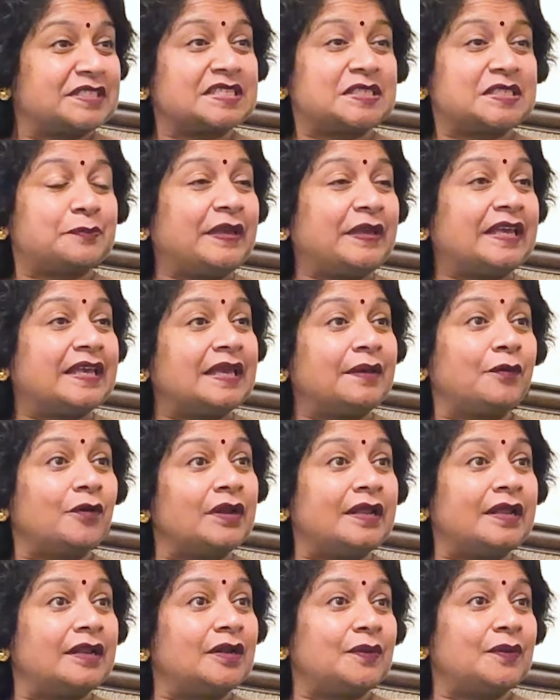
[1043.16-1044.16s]
she's speaking
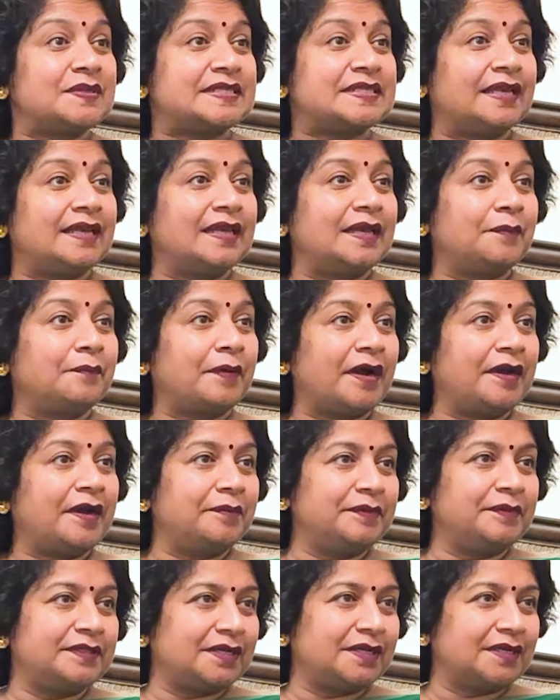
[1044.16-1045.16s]
well and singing. Part
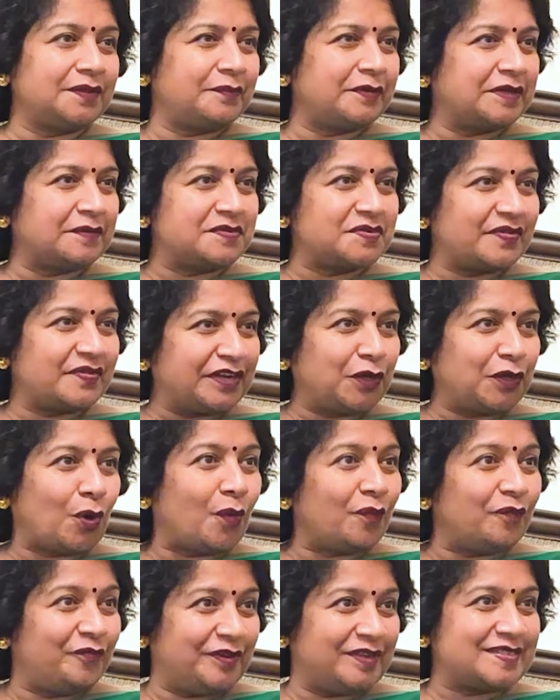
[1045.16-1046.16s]
of it becomes very
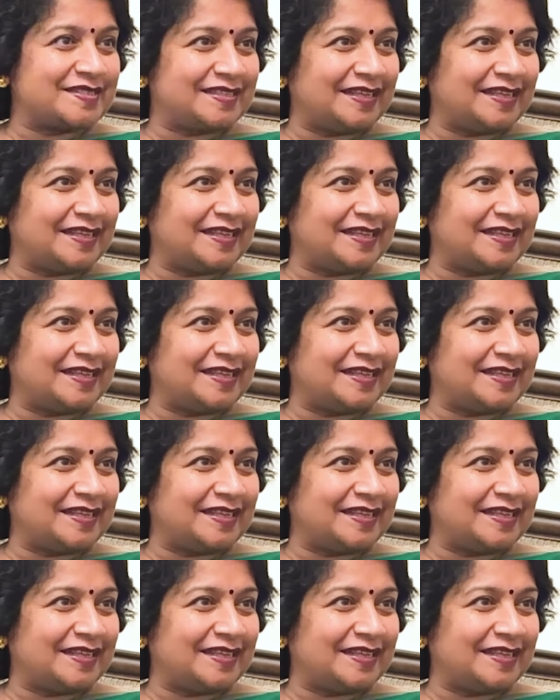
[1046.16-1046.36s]
obvious.